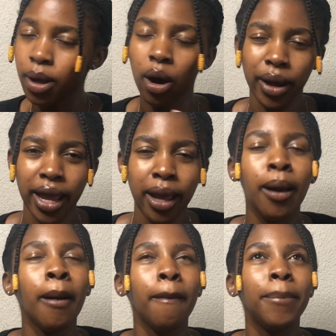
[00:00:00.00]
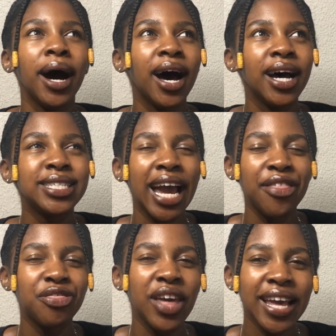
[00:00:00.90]
Okay, but I
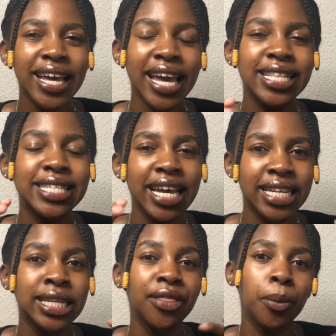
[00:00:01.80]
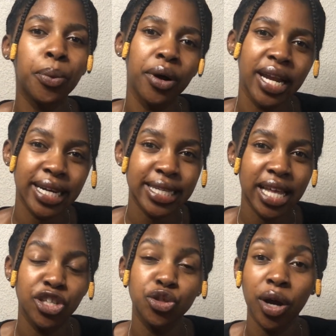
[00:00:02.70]
think it's in the products
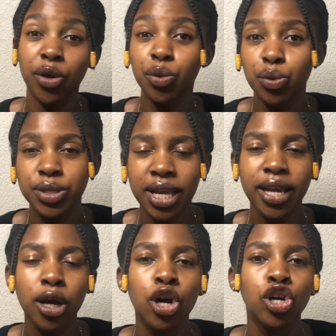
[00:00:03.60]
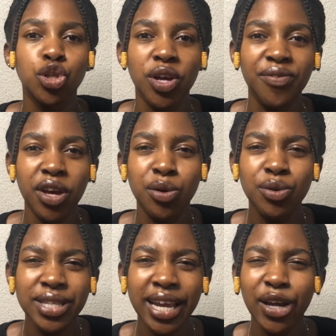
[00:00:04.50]
that you are using. So if you're
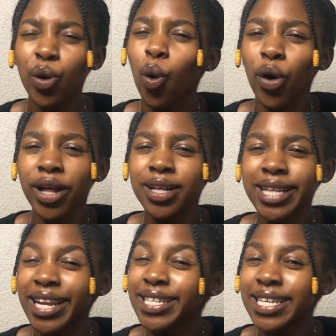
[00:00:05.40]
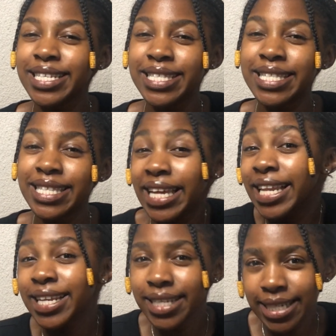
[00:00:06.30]
using an oil that is a
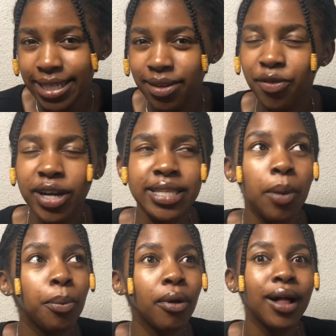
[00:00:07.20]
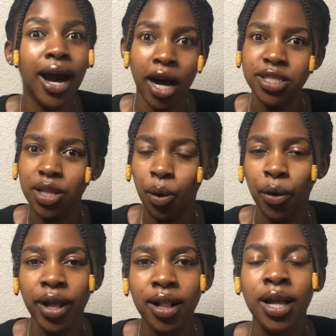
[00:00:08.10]
sealant, for example, castor
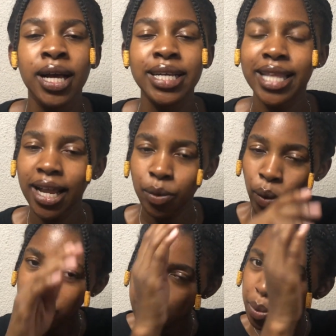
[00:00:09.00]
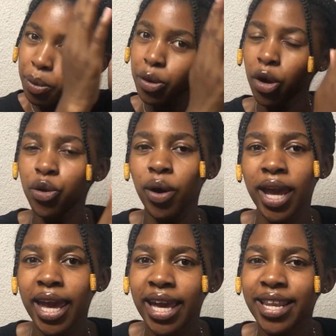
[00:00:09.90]
oil, that once you put on your
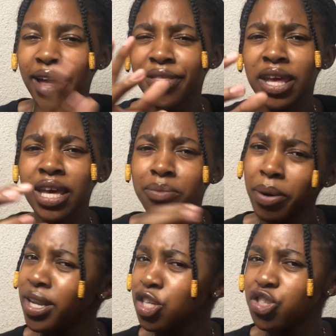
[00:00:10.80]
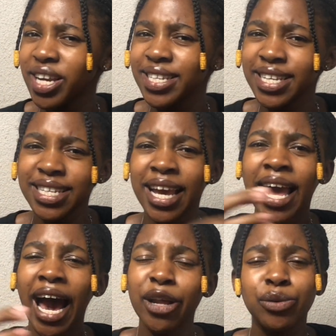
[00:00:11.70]
hair, nothing can penetrate it,
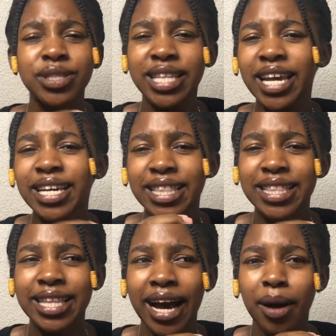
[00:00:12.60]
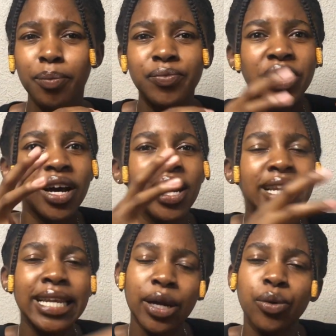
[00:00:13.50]
I don't think the
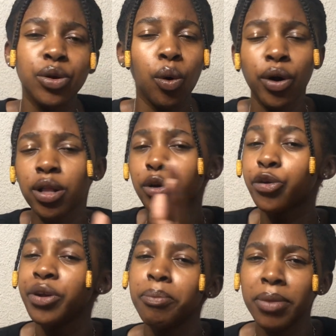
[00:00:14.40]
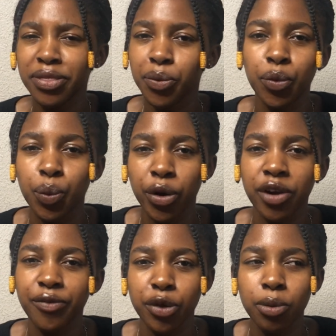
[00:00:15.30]
liquid oil cream method would work
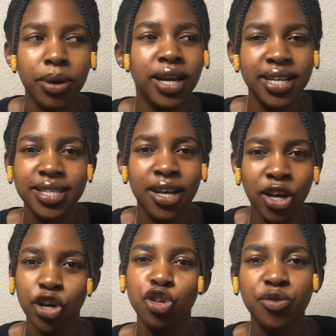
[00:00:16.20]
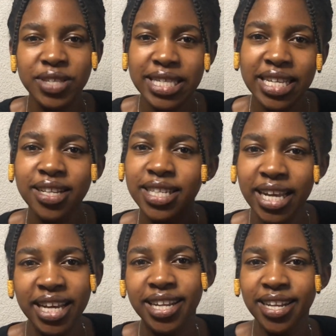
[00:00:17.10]
for you, because you've sealed
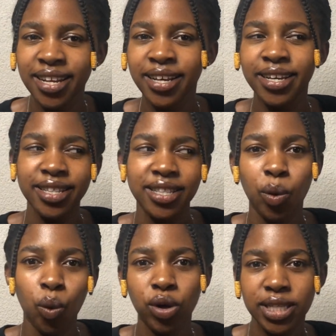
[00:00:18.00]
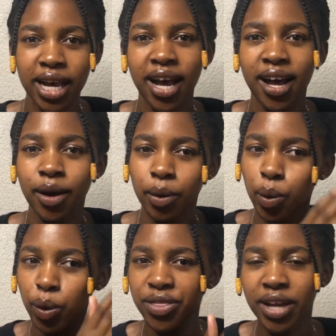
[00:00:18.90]
in the water
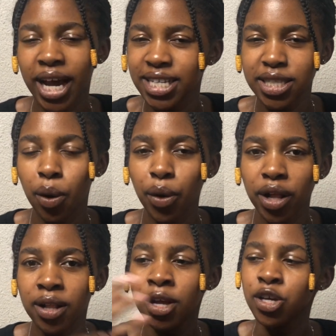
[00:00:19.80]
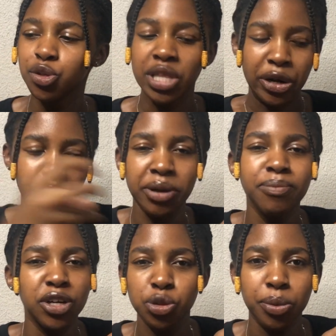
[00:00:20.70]
with the castor oil, so the cream
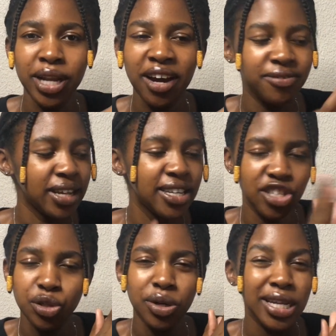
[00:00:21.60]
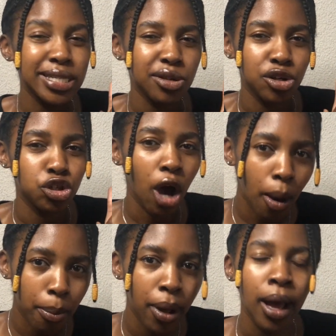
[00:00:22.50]
that you put after is just gonna sit on
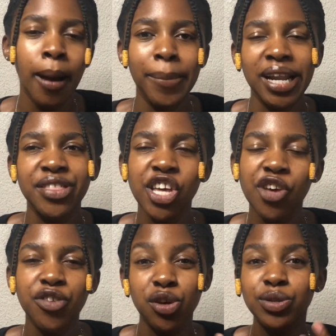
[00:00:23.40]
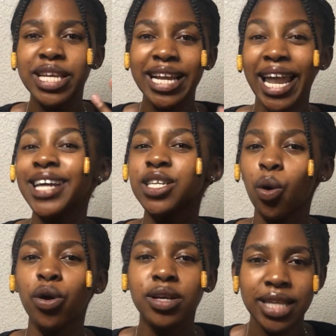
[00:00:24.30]
top. But I think if you're using lighter
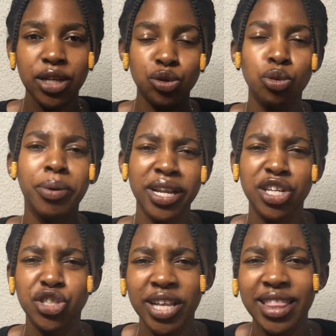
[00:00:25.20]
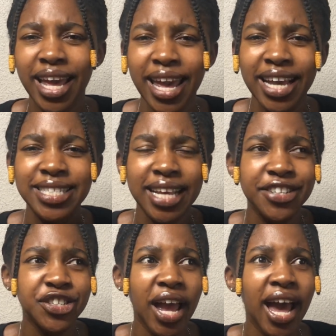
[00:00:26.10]
oils that do penetrate the hair,
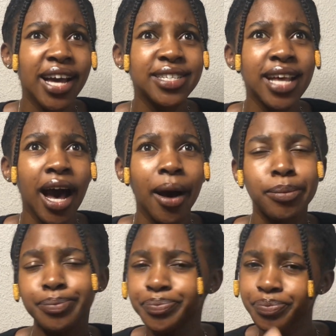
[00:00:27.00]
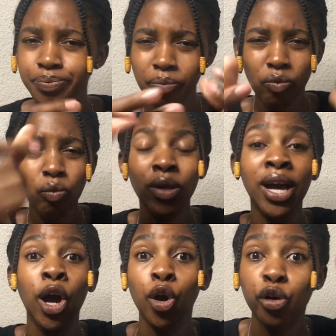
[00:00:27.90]
such as
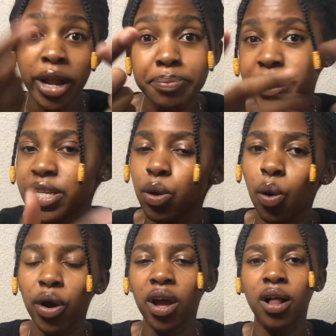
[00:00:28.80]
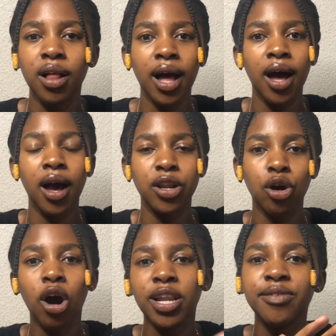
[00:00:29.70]
grapeseed oil and
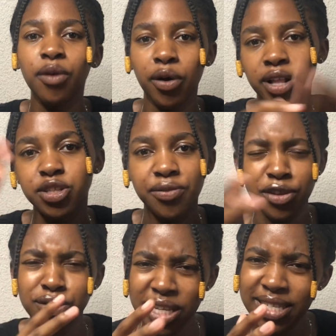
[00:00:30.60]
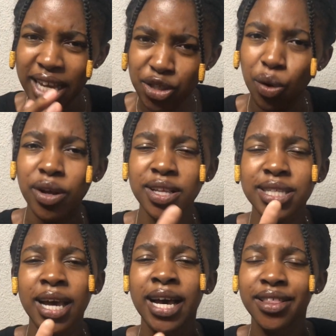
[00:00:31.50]
olive oil, so if you're using such oils
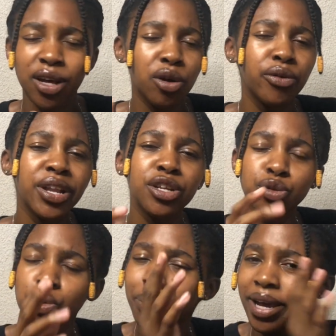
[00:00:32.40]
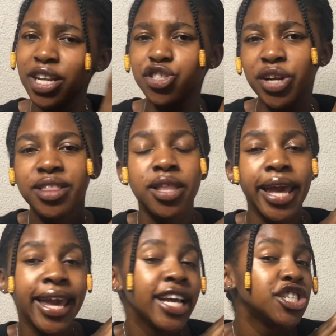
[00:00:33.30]
that already do penetrate the
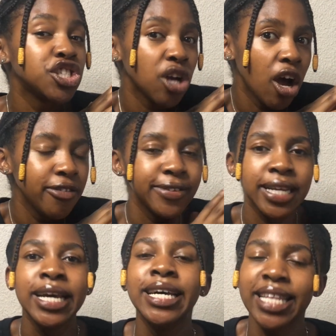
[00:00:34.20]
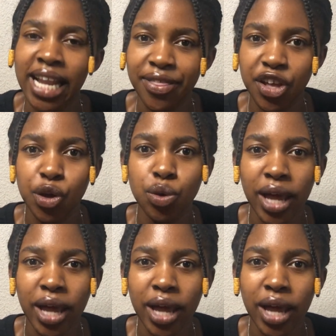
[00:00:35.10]
hair shaft, then I think you'd